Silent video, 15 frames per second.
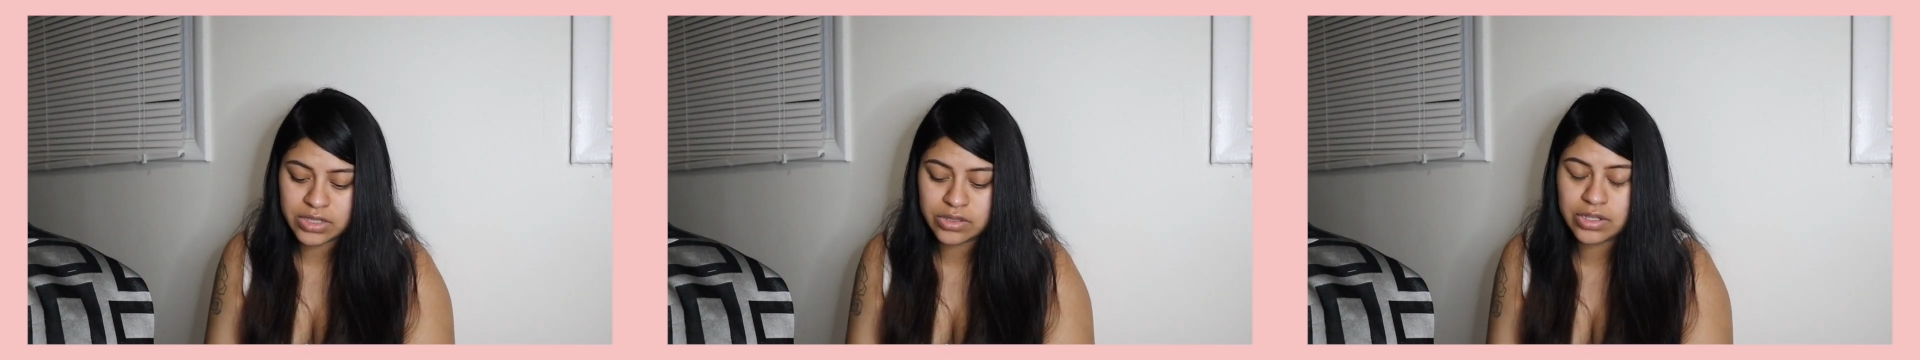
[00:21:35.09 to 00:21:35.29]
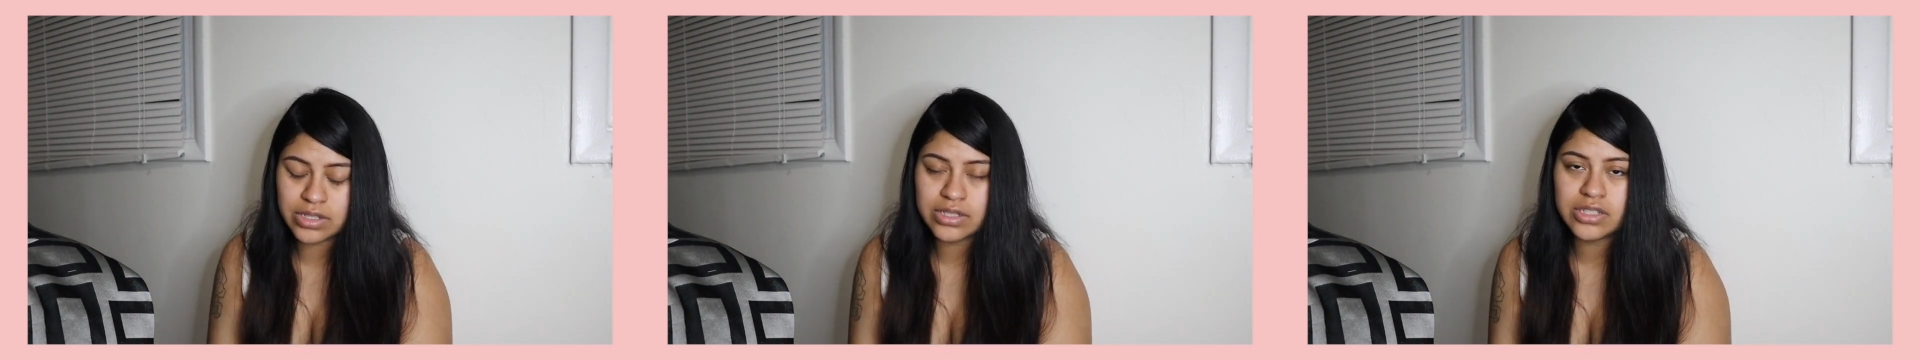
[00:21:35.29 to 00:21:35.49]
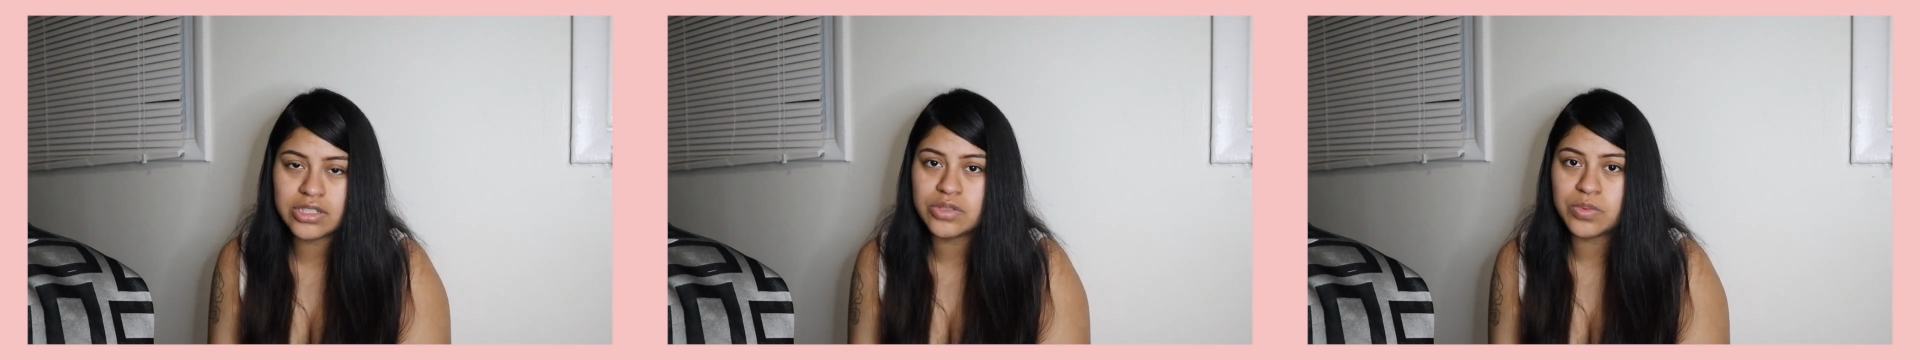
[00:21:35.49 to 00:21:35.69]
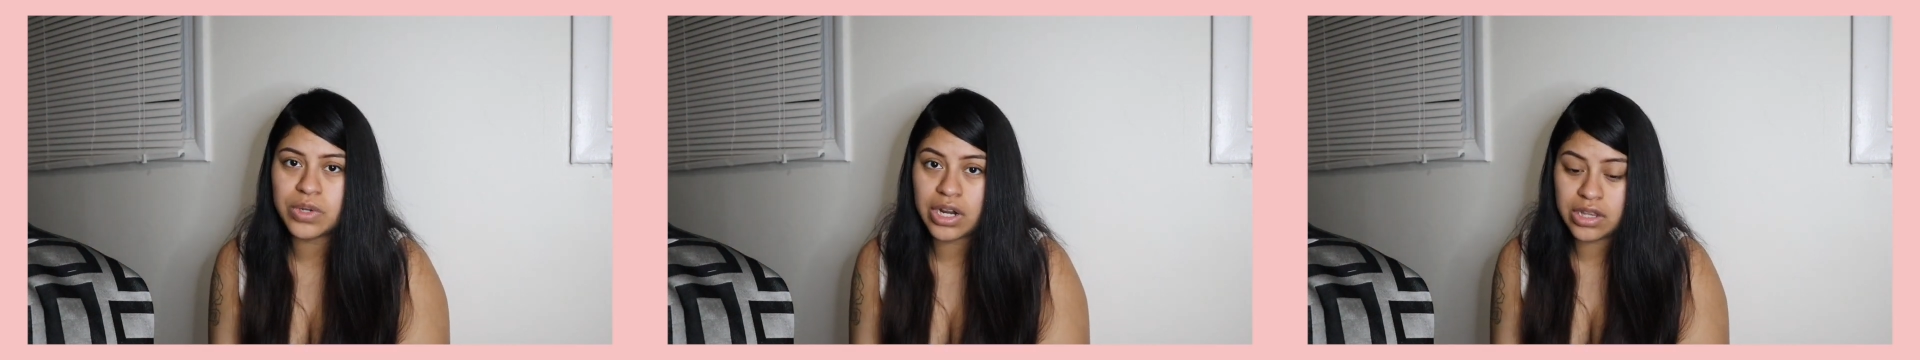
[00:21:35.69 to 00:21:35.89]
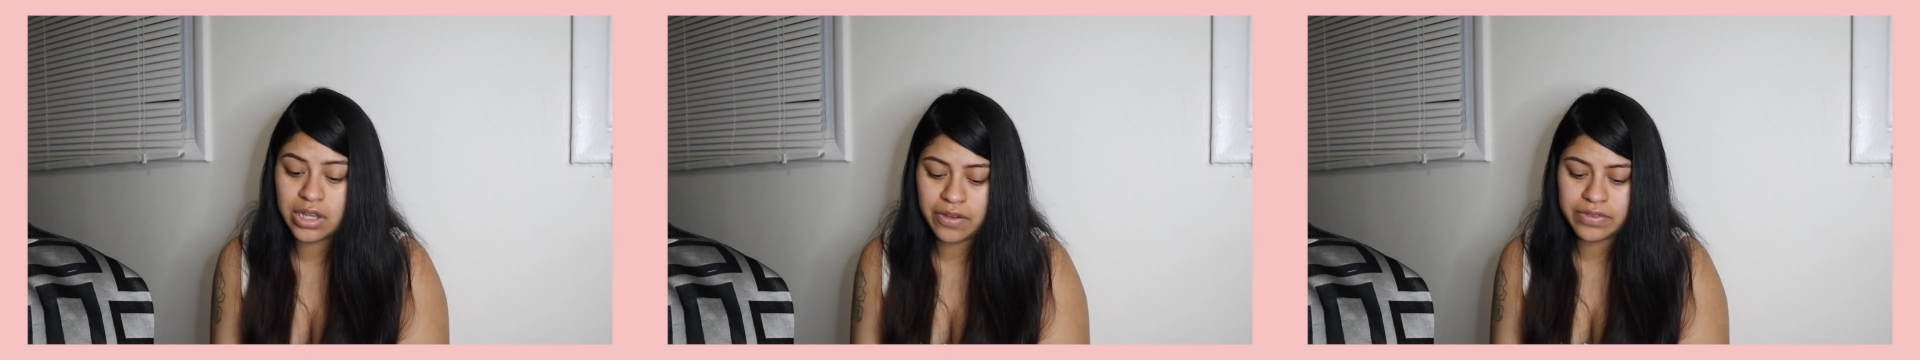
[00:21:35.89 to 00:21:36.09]
So this is
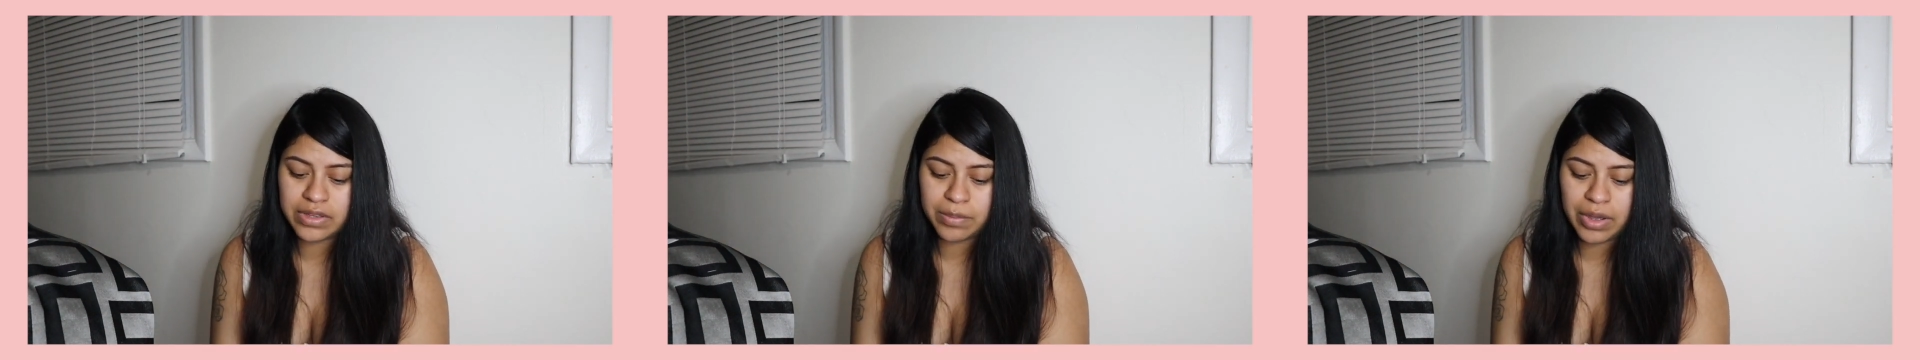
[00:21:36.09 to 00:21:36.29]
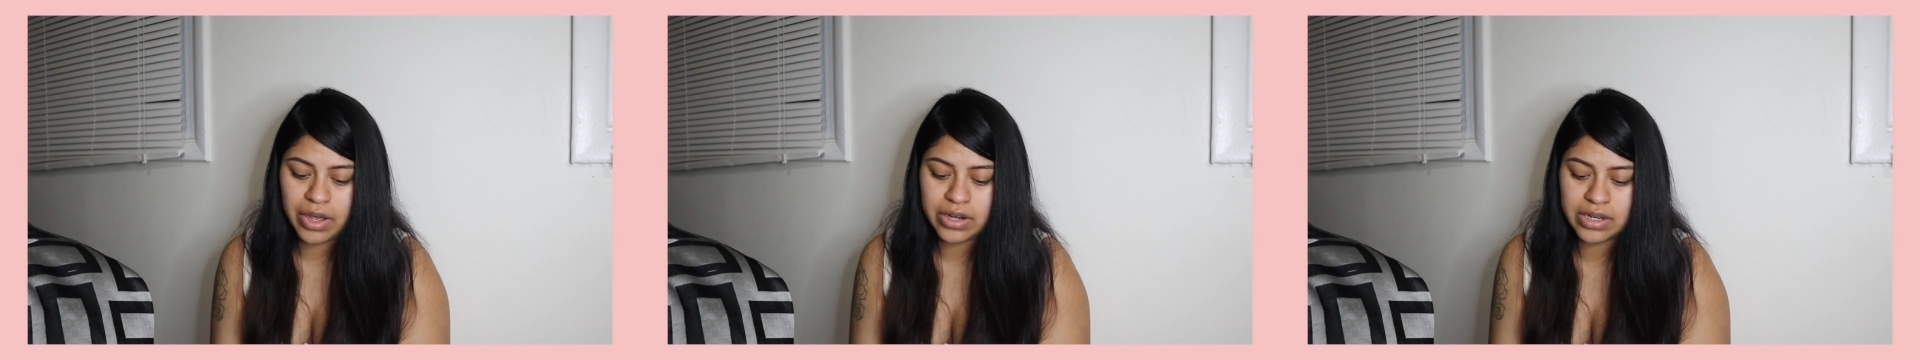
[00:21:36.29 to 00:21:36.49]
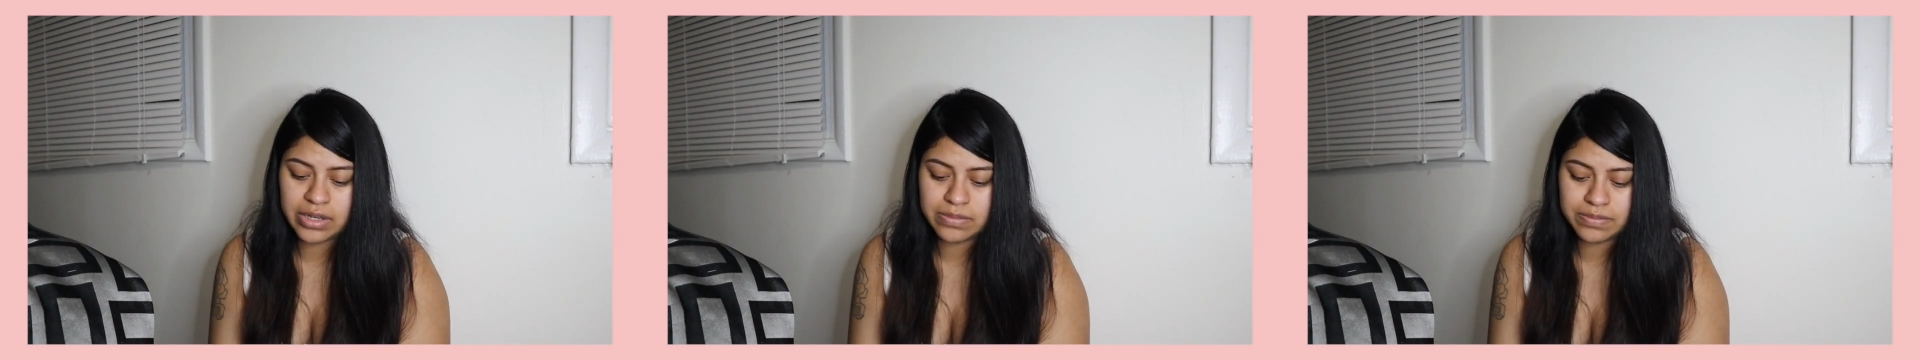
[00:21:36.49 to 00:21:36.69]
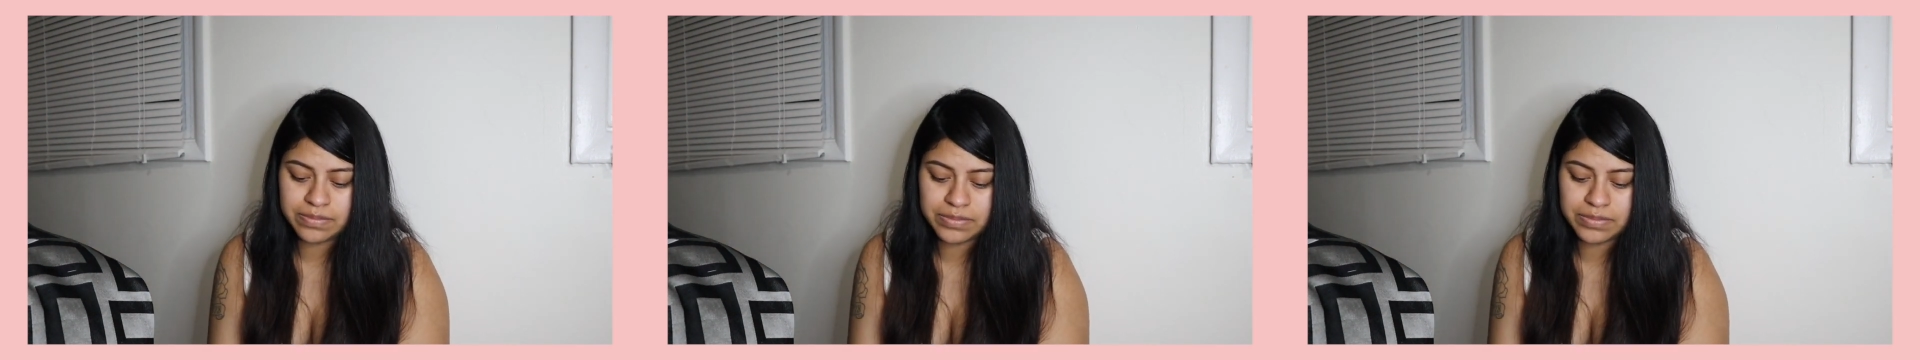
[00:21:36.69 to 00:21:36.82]
what I loved about it,